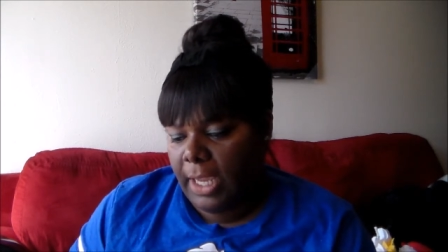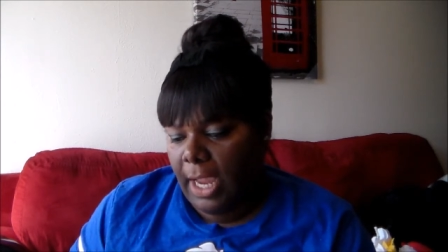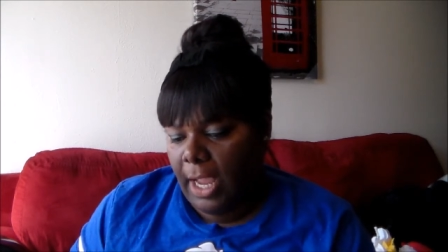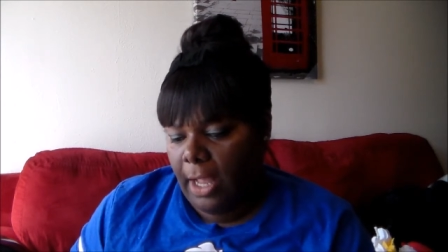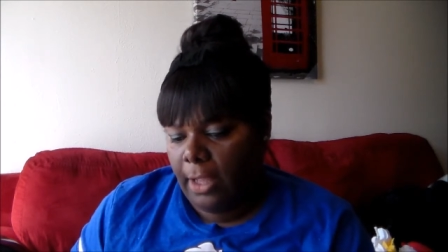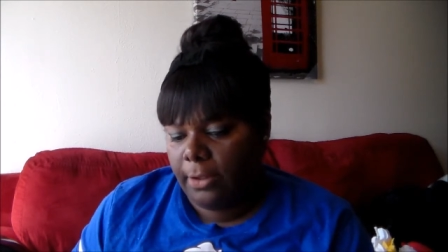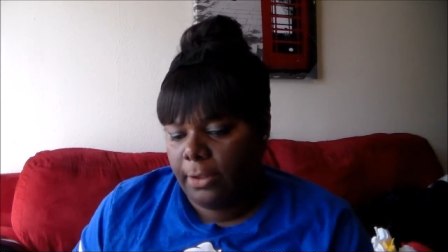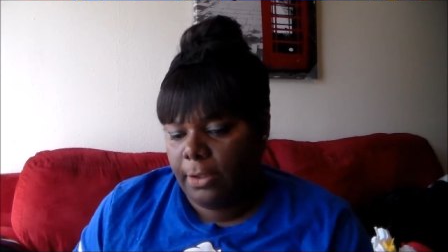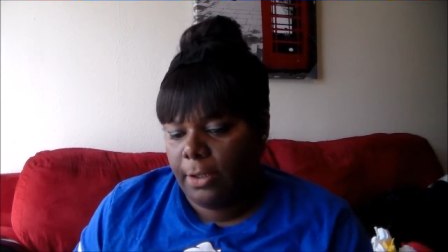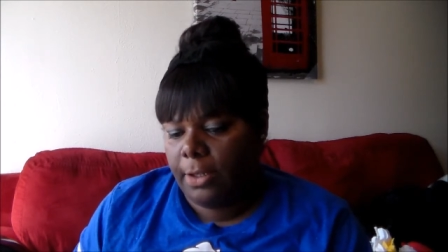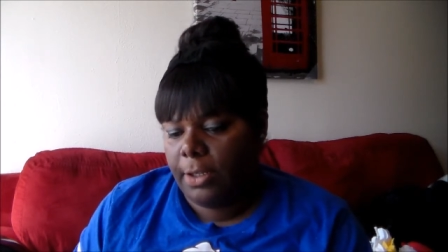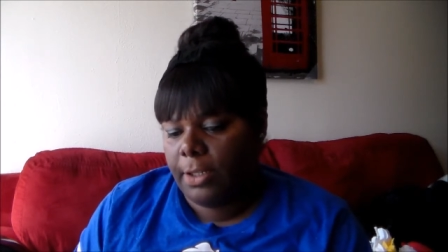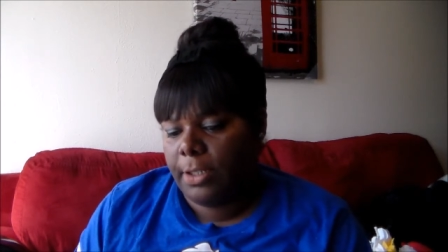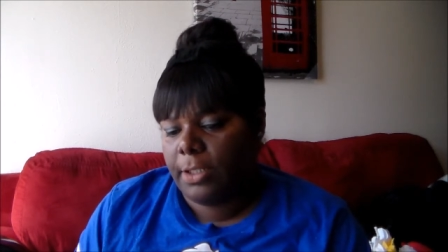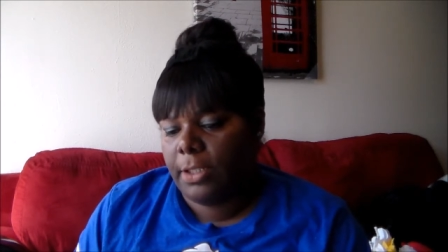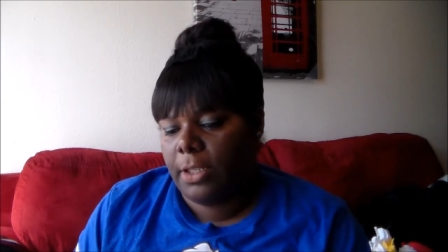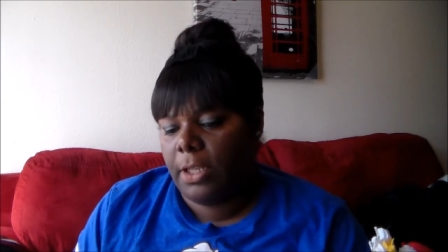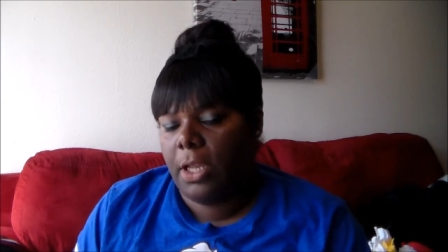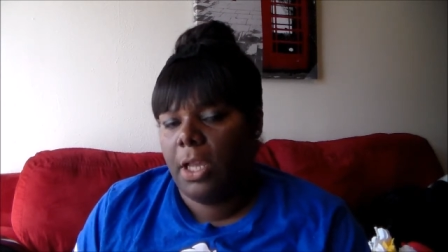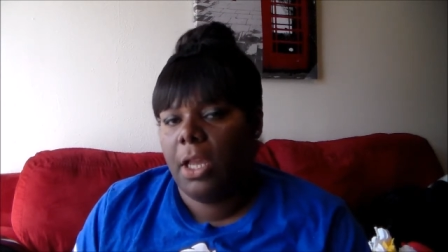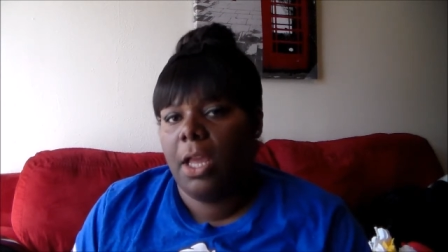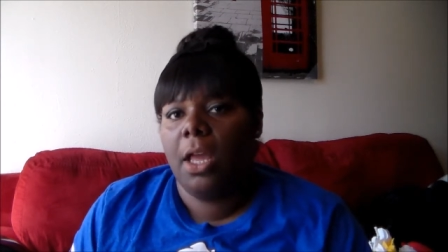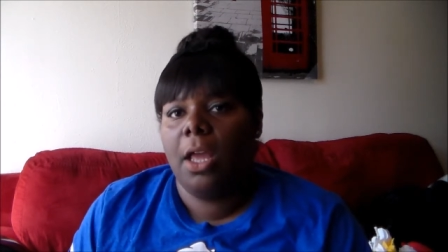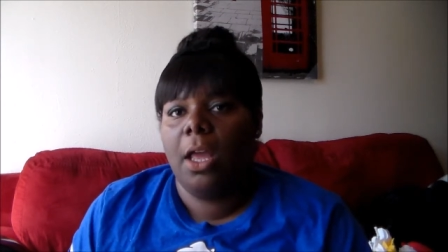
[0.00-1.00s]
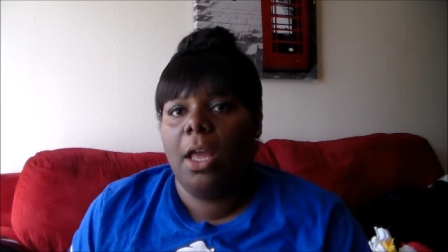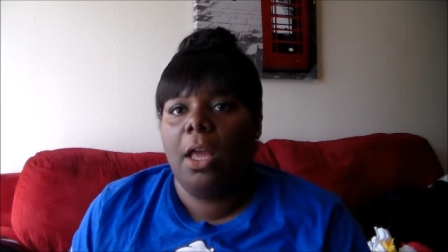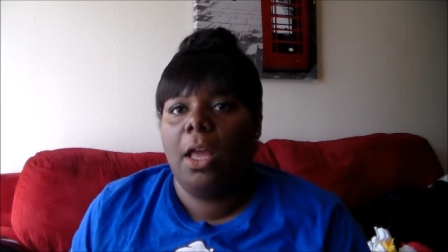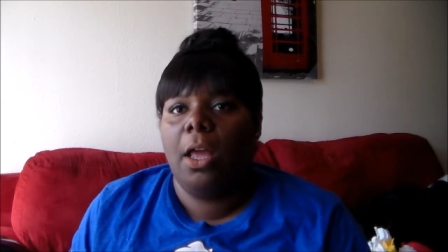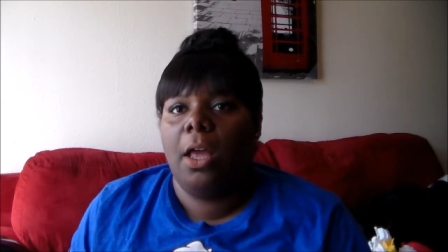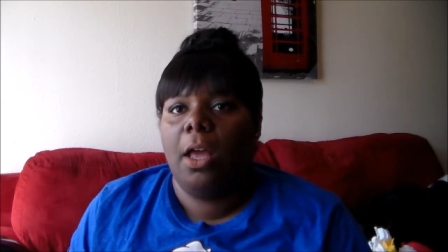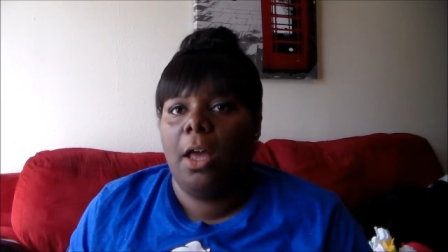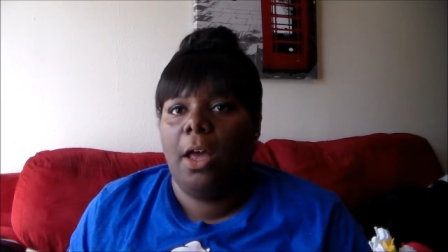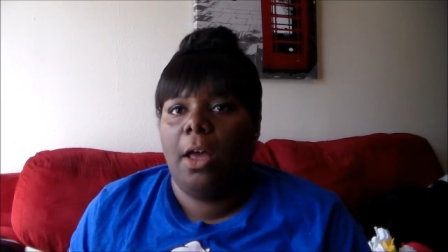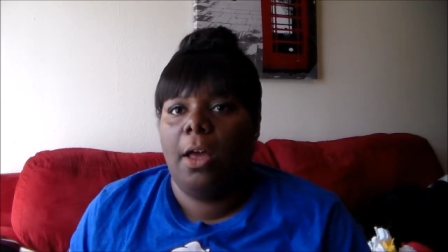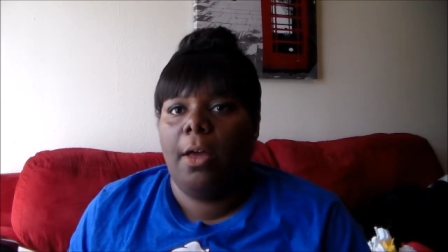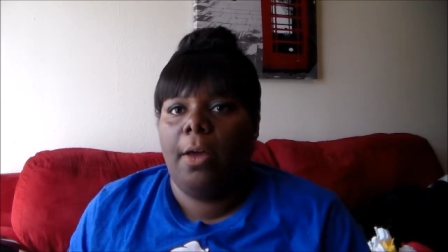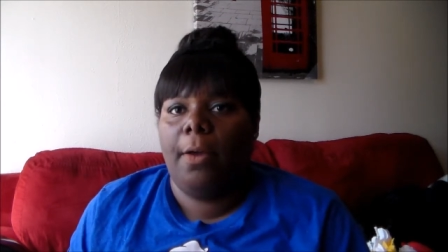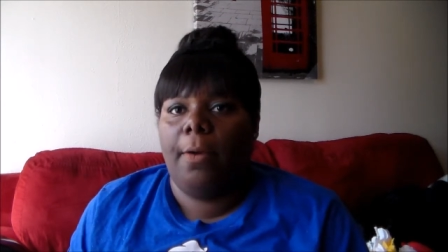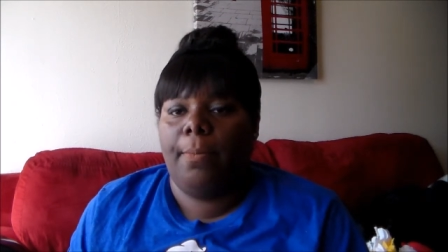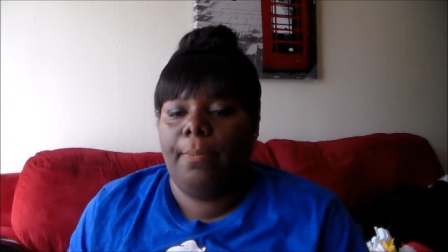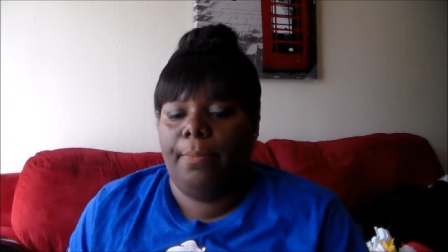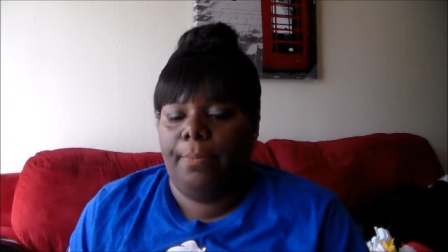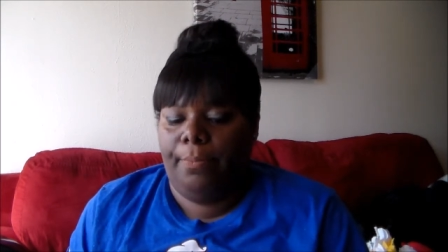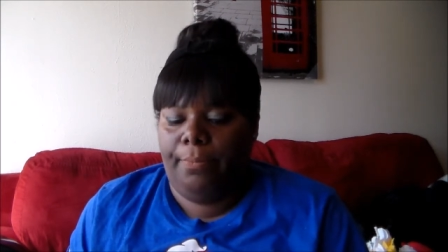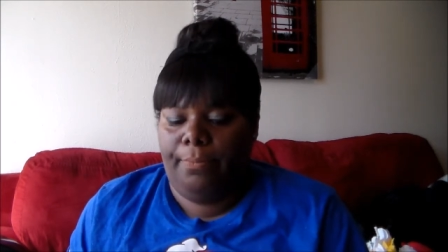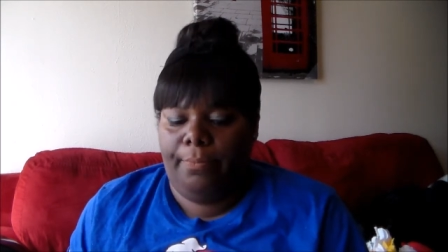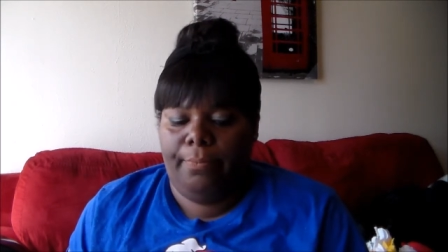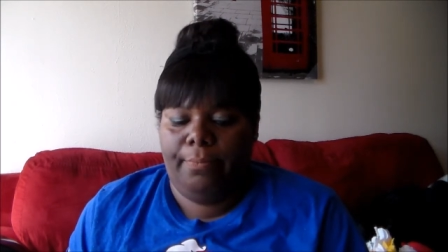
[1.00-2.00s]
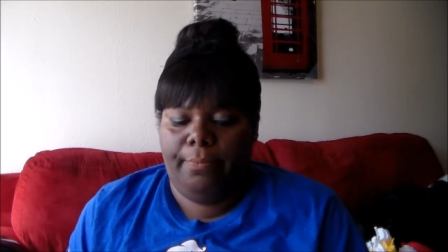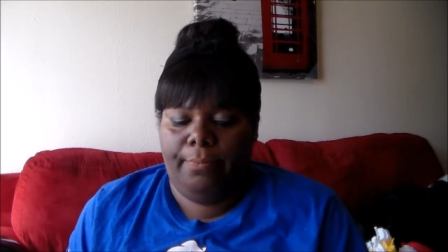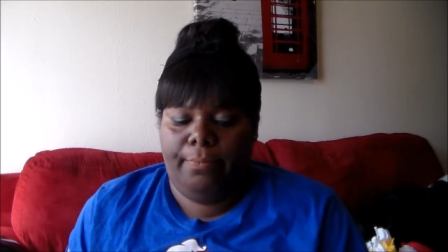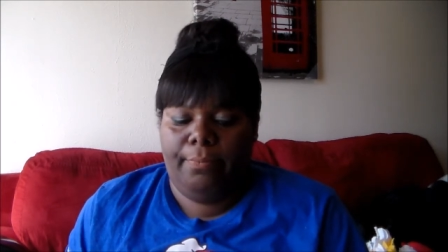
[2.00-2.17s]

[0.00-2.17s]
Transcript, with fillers: calendars um,